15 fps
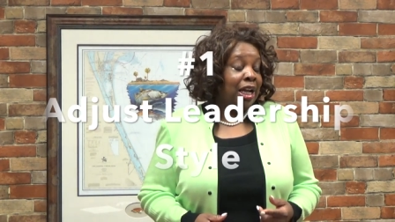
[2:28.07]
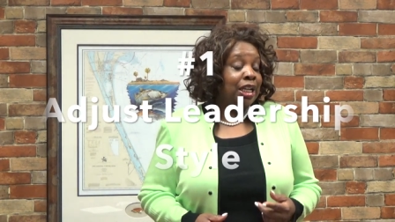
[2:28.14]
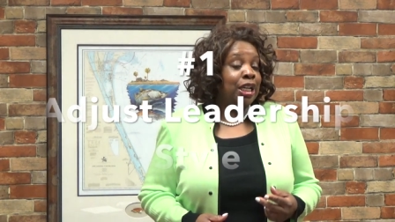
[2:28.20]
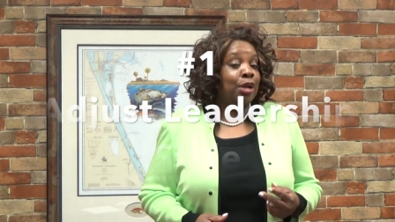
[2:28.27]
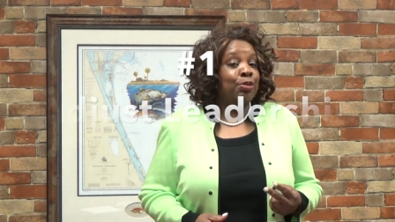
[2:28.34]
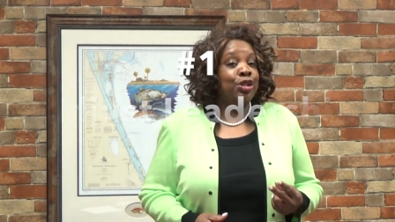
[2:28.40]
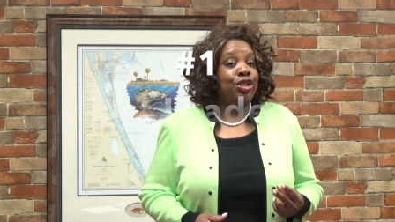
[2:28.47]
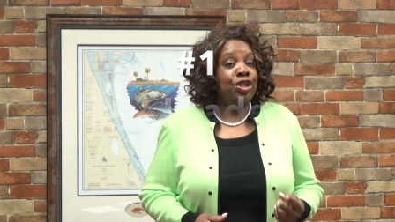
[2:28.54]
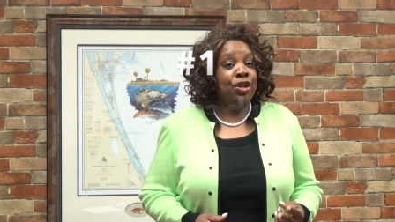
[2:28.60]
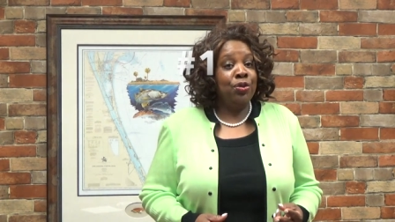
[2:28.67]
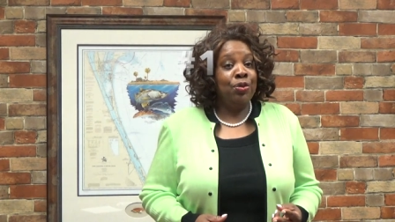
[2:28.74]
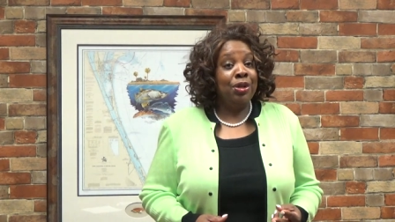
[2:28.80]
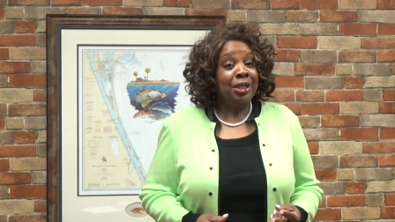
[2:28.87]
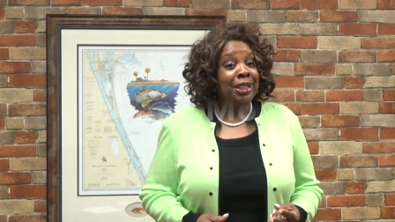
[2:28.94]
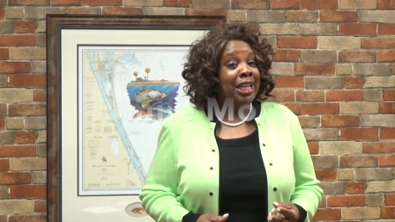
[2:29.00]
Number
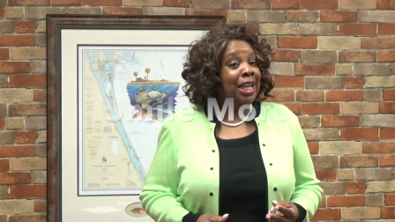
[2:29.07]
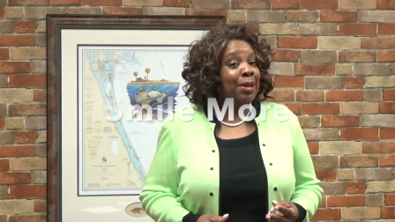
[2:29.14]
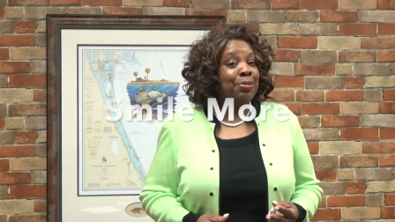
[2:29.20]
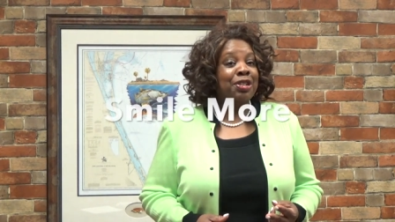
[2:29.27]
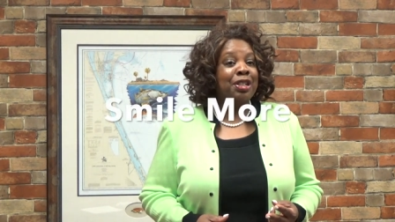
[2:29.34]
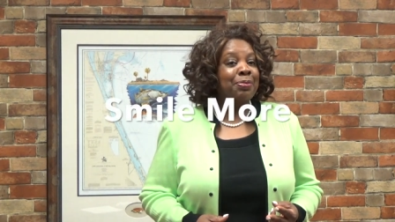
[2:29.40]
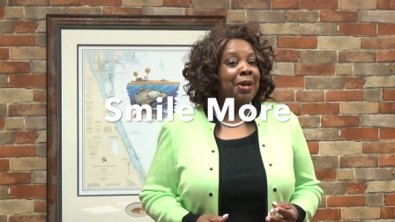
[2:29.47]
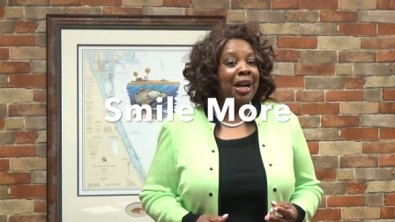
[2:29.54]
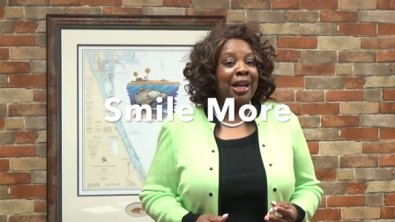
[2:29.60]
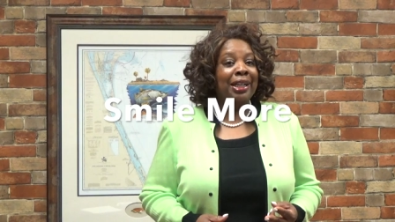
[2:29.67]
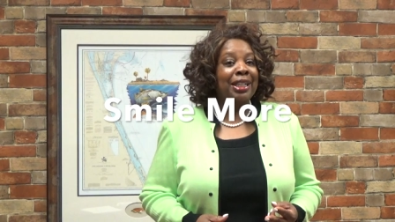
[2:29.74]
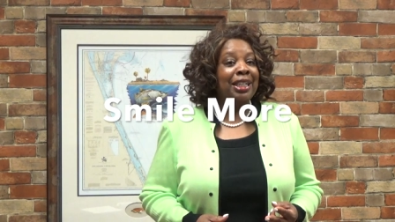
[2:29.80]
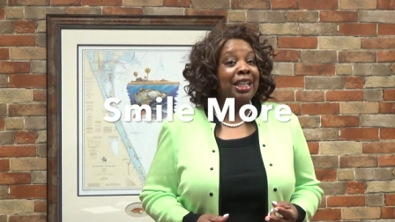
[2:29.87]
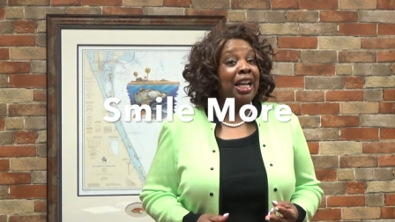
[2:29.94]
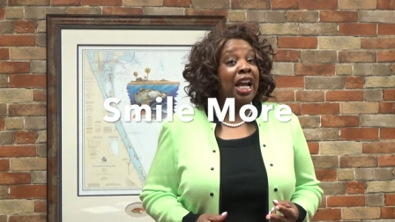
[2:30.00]
two, keep
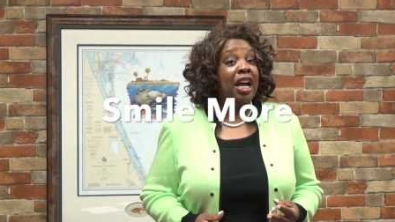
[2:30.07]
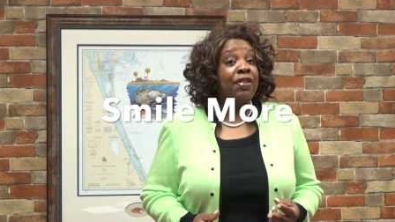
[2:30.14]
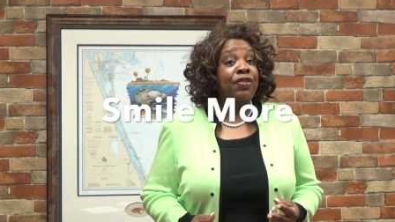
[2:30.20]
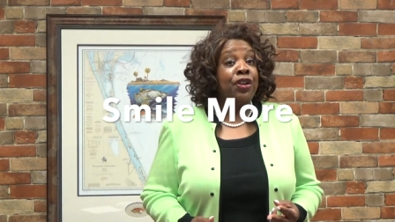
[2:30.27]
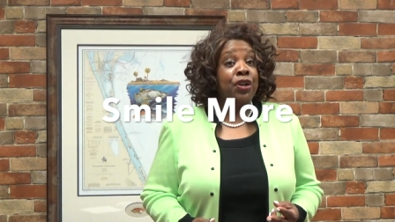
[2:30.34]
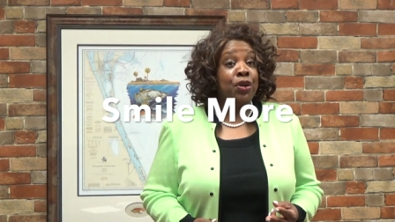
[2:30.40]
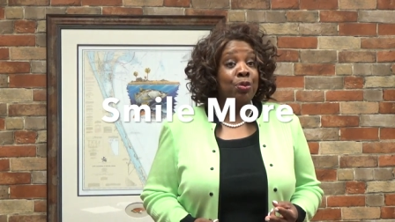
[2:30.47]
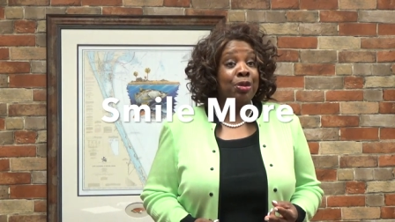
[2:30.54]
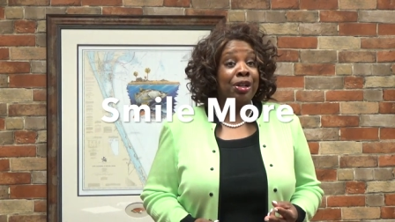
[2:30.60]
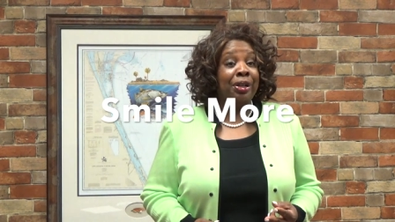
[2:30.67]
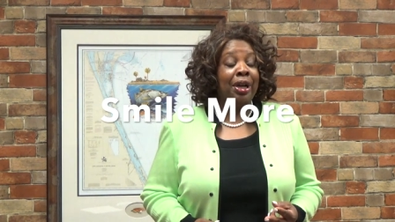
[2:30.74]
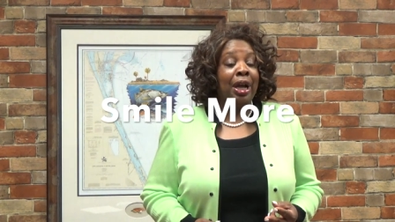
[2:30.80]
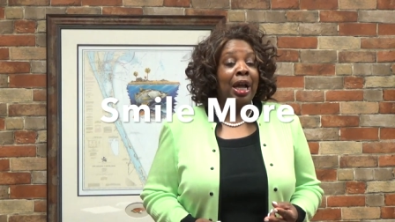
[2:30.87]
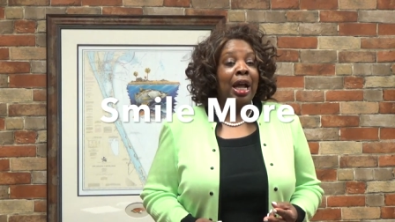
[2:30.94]
smiling and have humor.